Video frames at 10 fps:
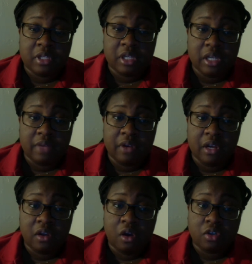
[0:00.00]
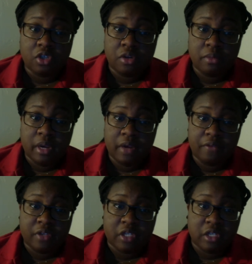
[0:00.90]
to live in a long-term care
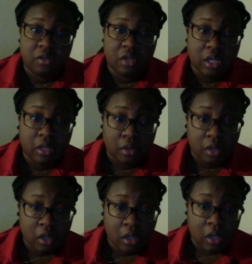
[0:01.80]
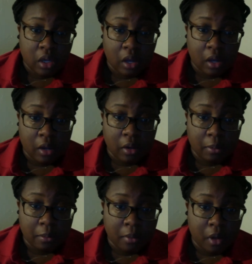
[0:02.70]
facility.
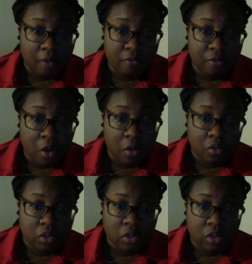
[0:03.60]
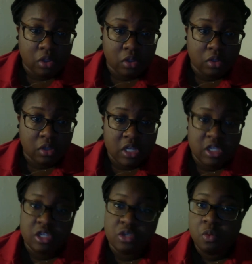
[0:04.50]
Of those, this
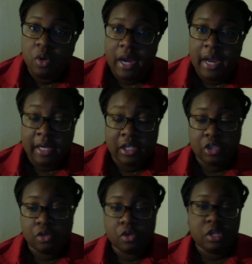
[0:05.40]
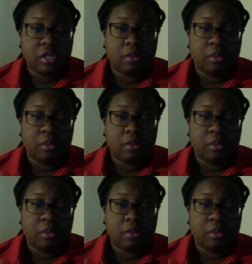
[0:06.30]
is what had excluded them